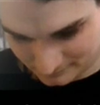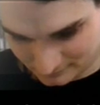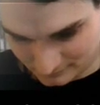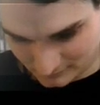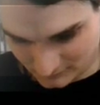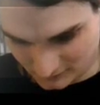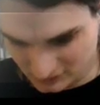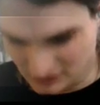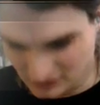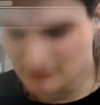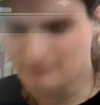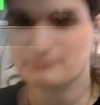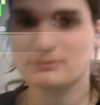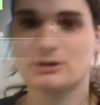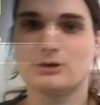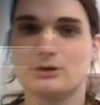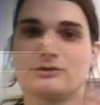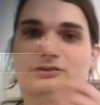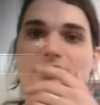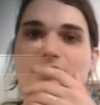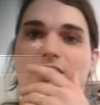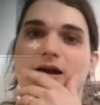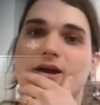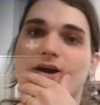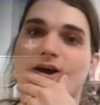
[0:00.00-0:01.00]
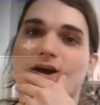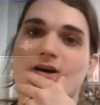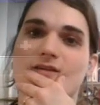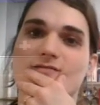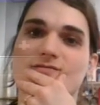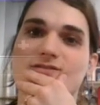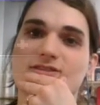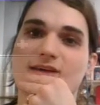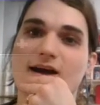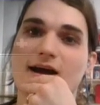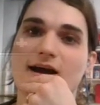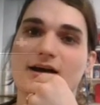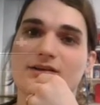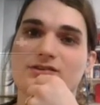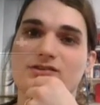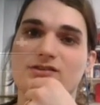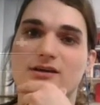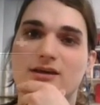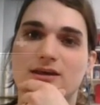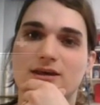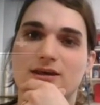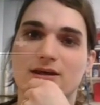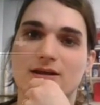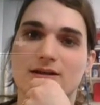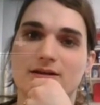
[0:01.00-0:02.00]
Or not most. I have Thassa,
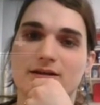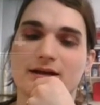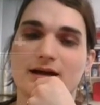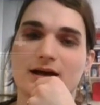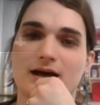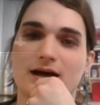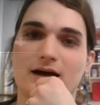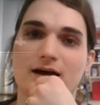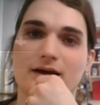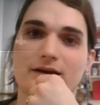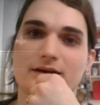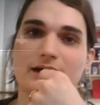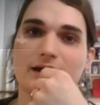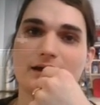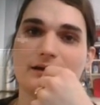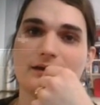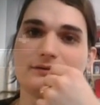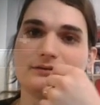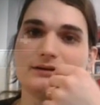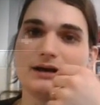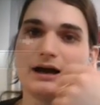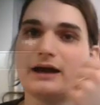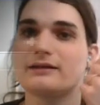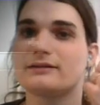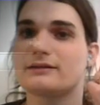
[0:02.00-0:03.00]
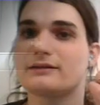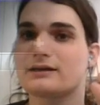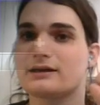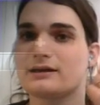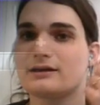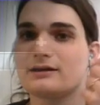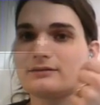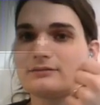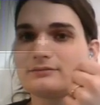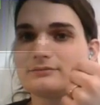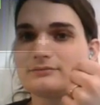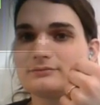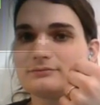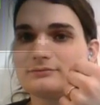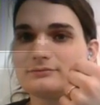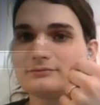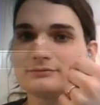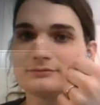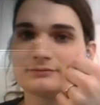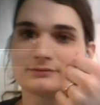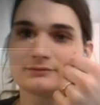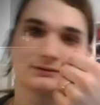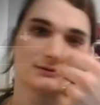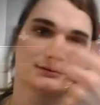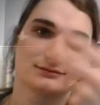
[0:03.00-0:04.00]
Heliod, and Nylea.
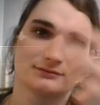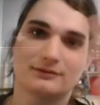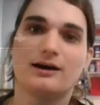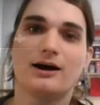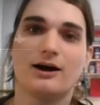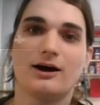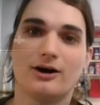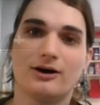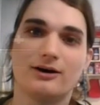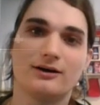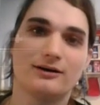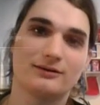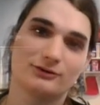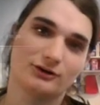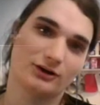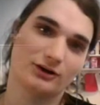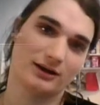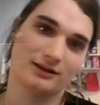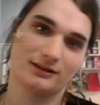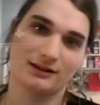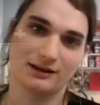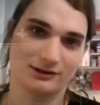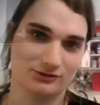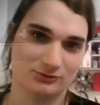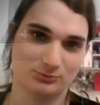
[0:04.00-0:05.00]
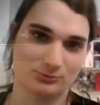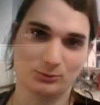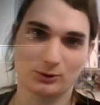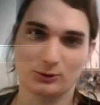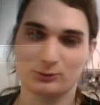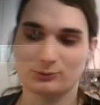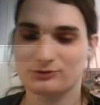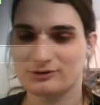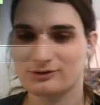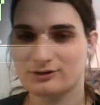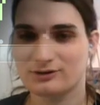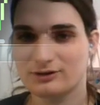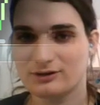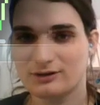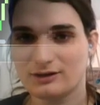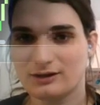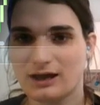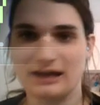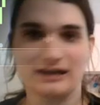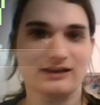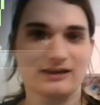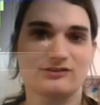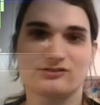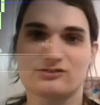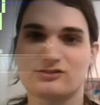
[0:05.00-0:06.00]
Okay, that is most.
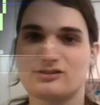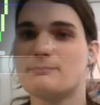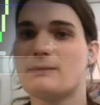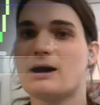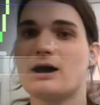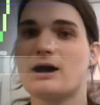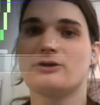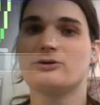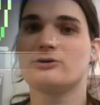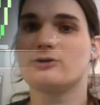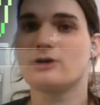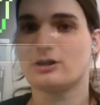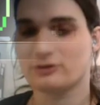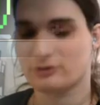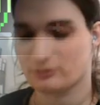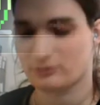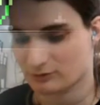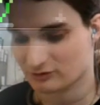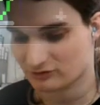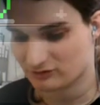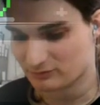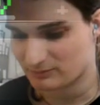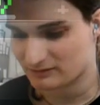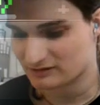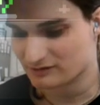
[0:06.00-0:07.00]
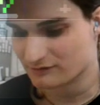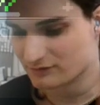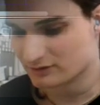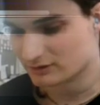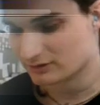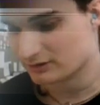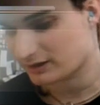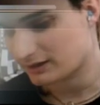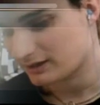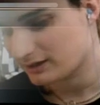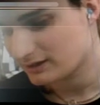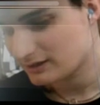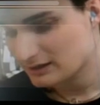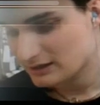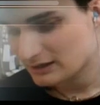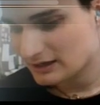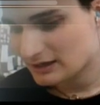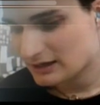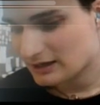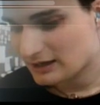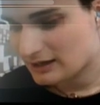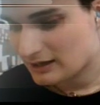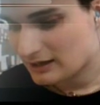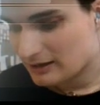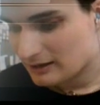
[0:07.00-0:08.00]
I get the monocolored one specifically.
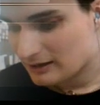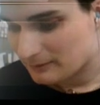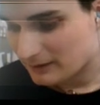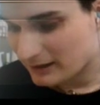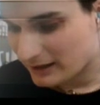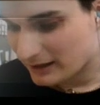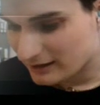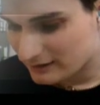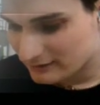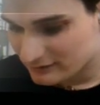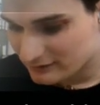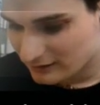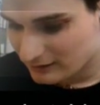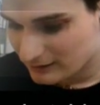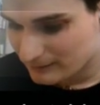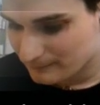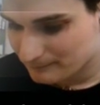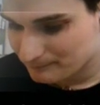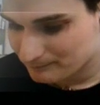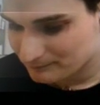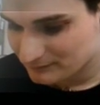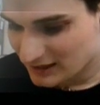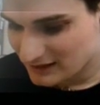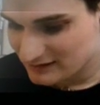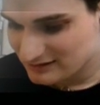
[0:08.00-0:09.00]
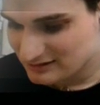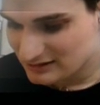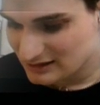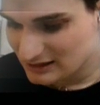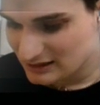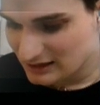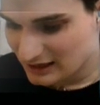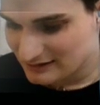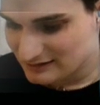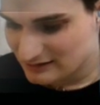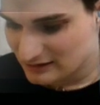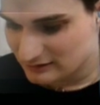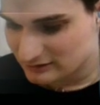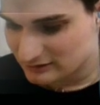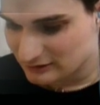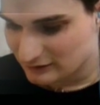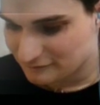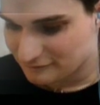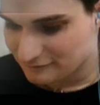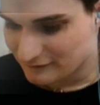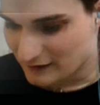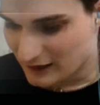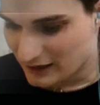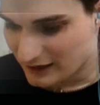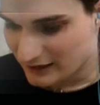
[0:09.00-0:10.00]
And I think they're
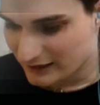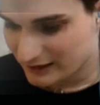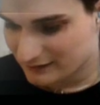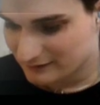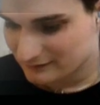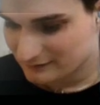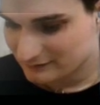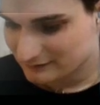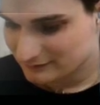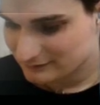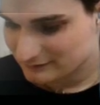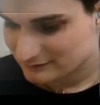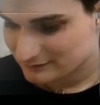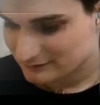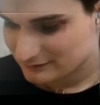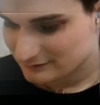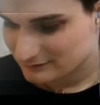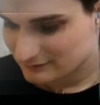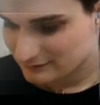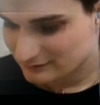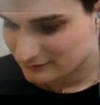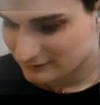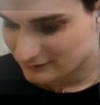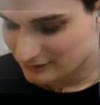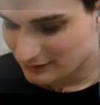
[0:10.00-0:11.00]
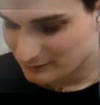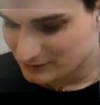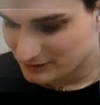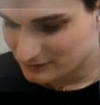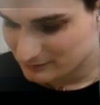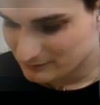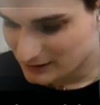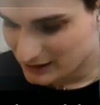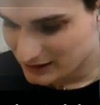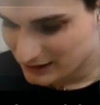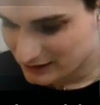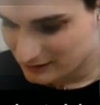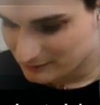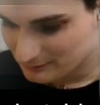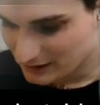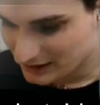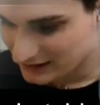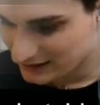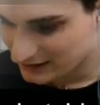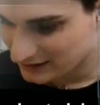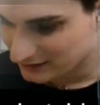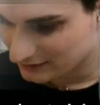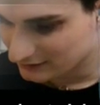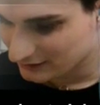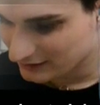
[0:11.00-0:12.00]
fine. I mean, my
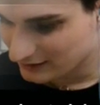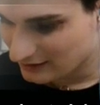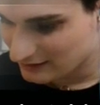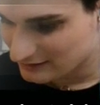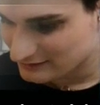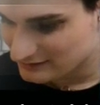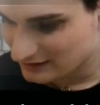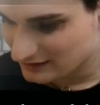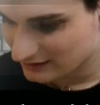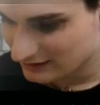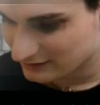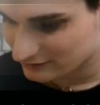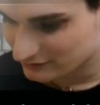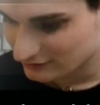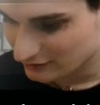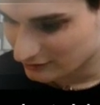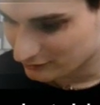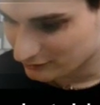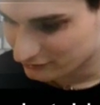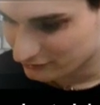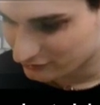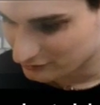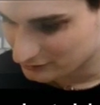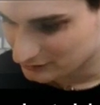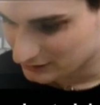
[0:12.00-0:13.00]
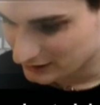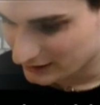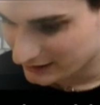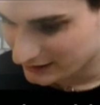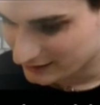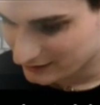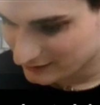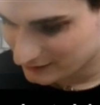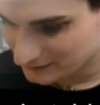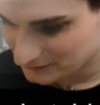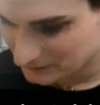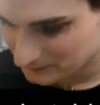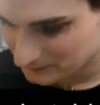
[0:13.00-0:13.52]
Heliod deck is also like